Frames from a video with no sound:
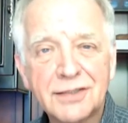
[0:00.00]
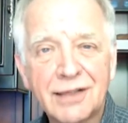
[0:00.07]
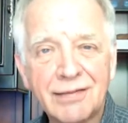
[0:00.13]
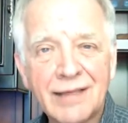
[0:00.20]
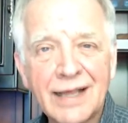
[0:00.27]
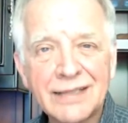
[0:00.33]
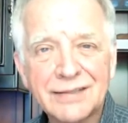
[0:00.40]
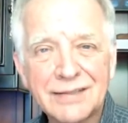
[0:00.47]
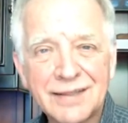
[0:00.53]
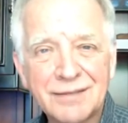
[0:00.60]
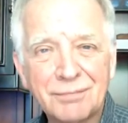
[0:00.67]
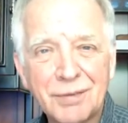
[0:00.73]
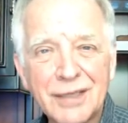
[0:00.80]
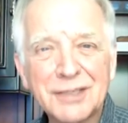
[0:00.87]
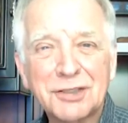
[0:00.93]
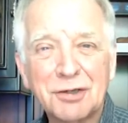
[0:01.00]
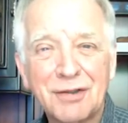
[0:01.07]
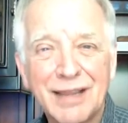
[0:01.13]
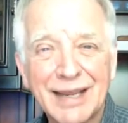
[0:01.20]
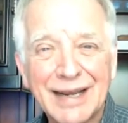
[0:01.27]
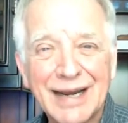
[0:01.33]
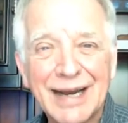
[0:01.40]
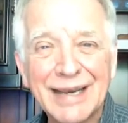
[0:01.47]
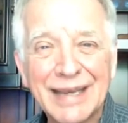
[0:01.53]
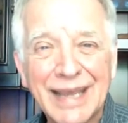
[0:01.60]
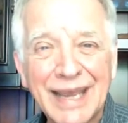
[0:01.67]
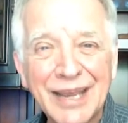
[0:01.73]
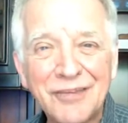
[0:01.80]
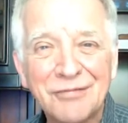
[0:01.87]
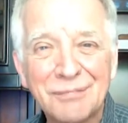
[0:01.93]
that's the picture that God
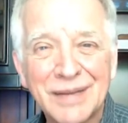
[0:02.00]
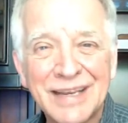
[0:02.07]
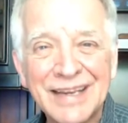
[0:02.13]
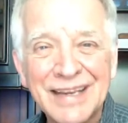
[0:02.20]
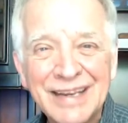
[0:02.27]
gave me